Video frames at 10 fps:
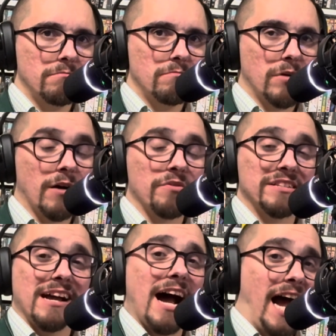of the
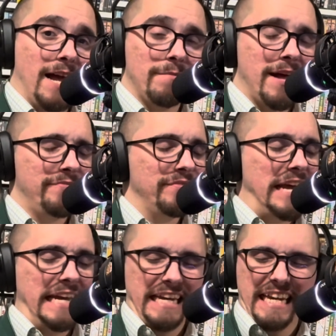time, and
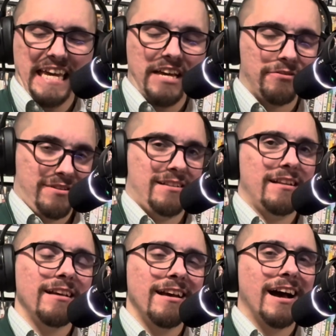they killed it.
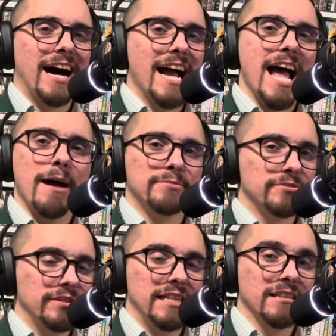I
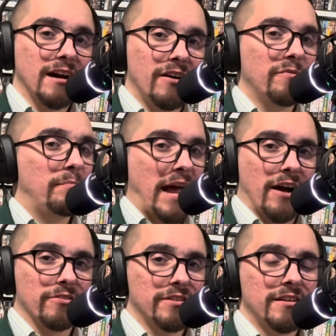absolutely love
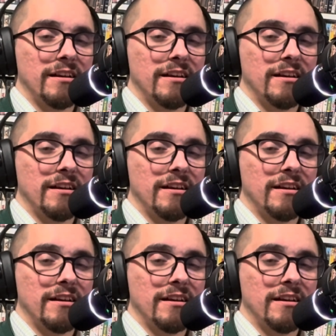Bound.